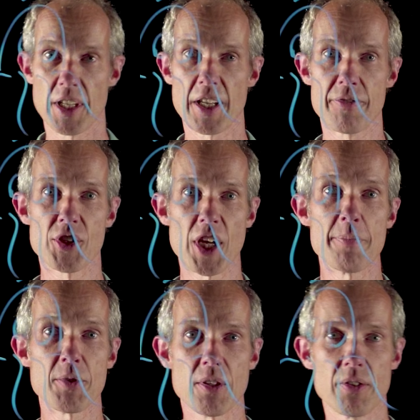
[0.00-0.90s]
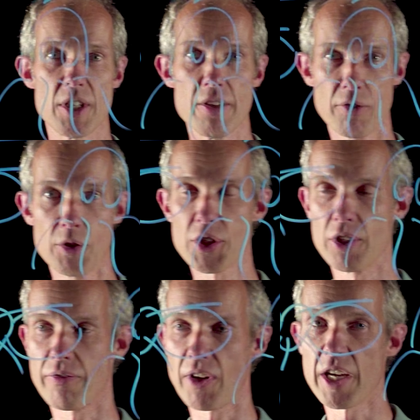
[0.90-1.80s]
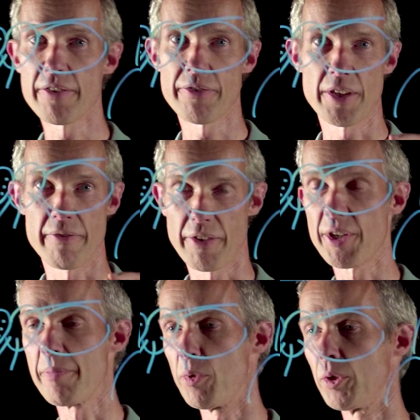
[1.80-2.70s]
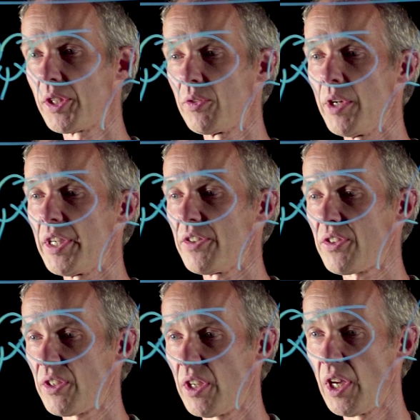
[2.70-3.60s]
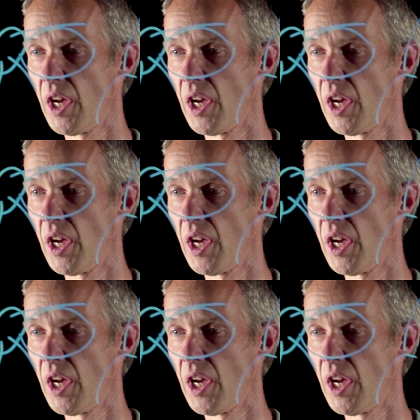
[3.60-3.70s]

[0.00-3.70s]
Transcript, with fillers: that have shaped the evolution of life in very important ways.